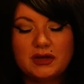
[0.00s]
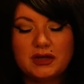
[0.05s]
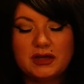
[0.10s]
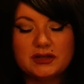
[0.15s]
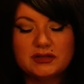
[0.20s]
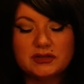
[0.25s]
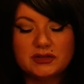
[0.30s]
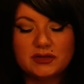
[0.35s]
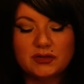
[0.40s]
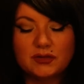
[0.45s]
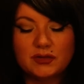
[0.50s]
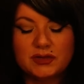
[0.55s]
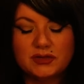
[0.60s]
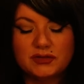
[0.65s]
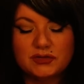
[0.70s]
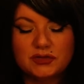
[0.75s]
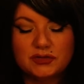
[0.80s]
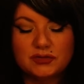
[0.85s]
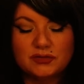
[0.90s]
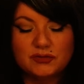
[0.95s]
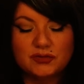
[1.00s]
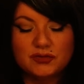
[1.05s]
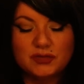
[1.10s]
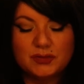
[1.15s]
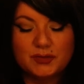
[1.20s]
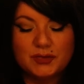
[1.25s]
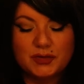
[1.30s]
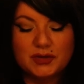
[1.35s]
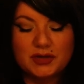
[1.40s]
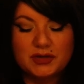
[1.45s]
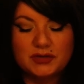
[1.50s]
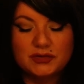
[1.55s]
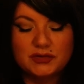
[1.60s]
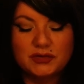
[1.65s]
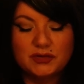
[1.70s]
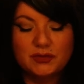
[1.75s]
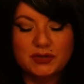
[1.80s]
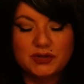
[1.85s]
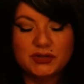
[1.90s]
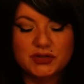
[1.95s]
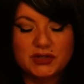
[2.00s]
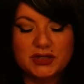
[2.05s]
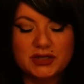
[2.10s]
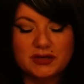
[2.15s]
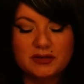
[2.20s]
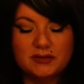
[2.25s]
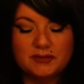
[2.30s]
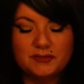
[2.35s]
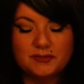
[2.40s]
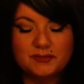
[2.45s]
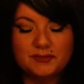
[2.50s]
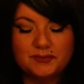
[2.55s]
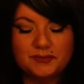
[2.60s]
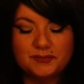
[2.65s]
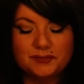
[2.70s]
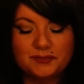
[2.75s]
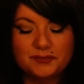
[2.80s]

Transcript: it's going to trip your intuition.